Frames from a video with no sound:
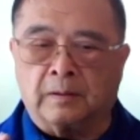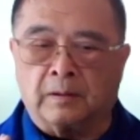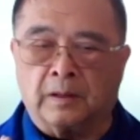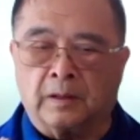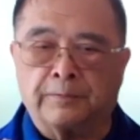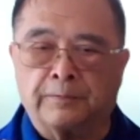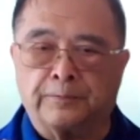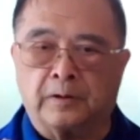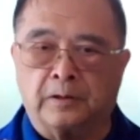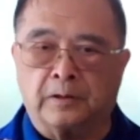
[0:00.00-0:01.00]
Left
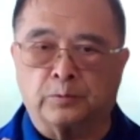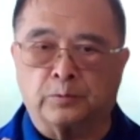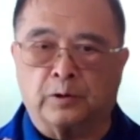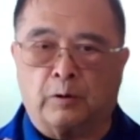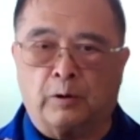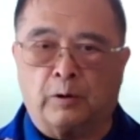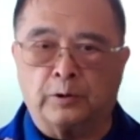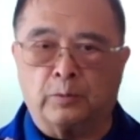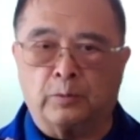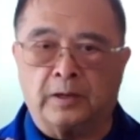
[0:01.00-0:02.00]
foot is where all your
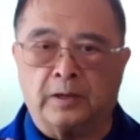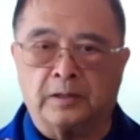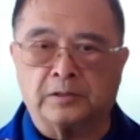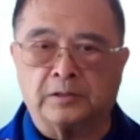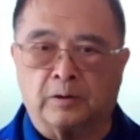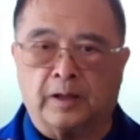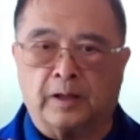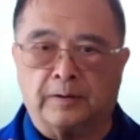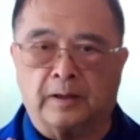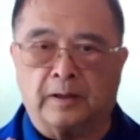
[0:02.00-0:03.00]
weight is, your left
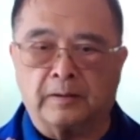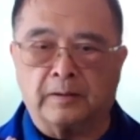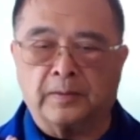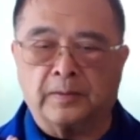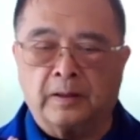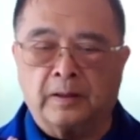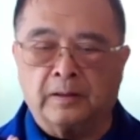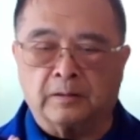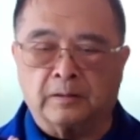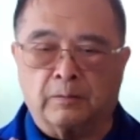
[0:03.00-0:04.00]
leg.
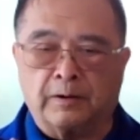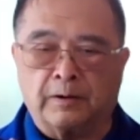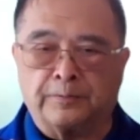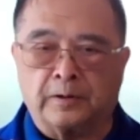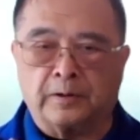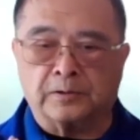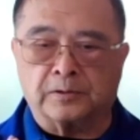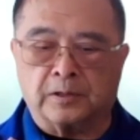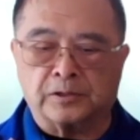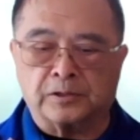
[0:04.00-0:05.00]
The right foot is going
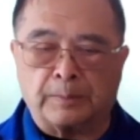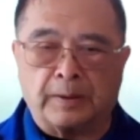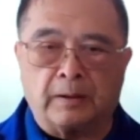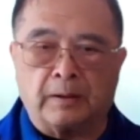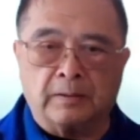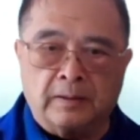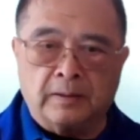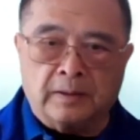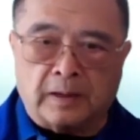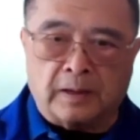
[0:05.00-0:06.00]
to step out, carry